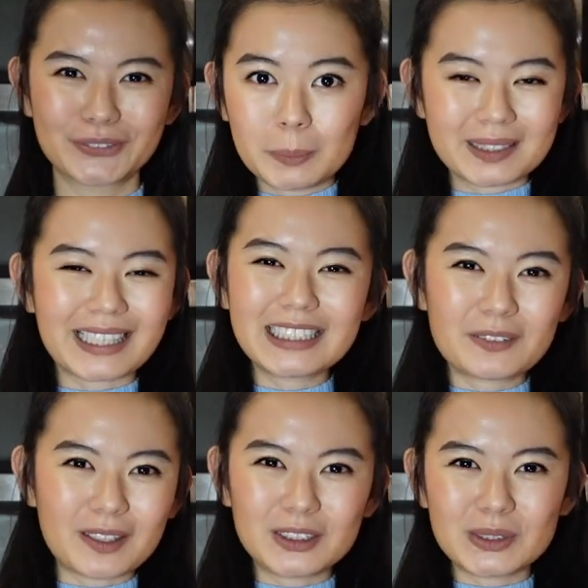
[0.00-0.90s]
Besides
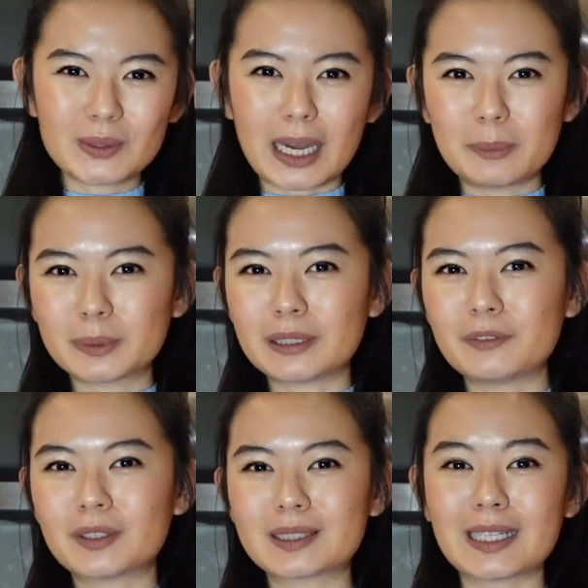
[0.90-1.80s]
fondue, I
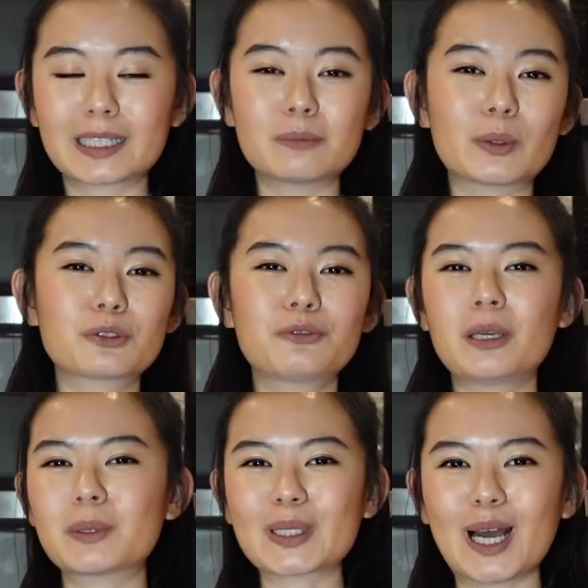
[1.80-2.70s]
believe the second most
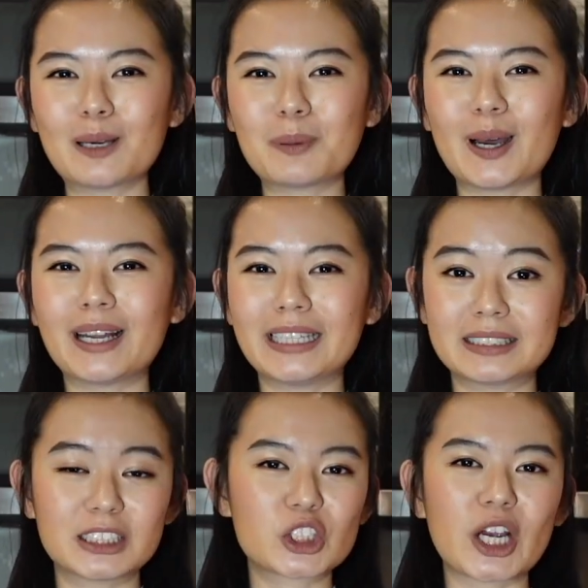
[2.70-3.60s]
famous hot pot
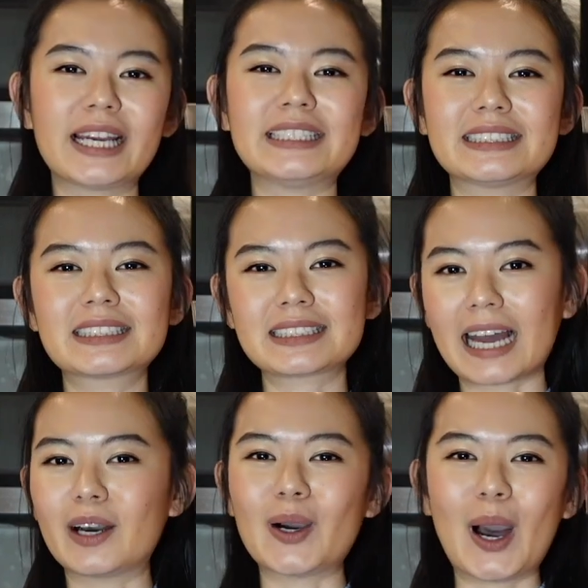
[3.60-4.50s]
is the Chinese
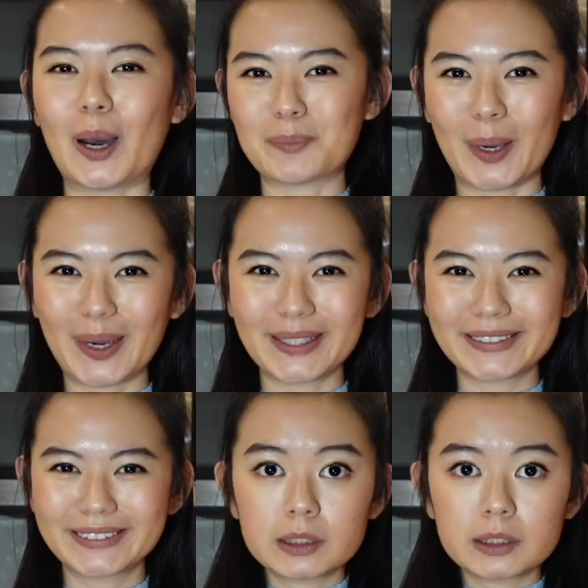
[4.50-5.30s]
style hot pot.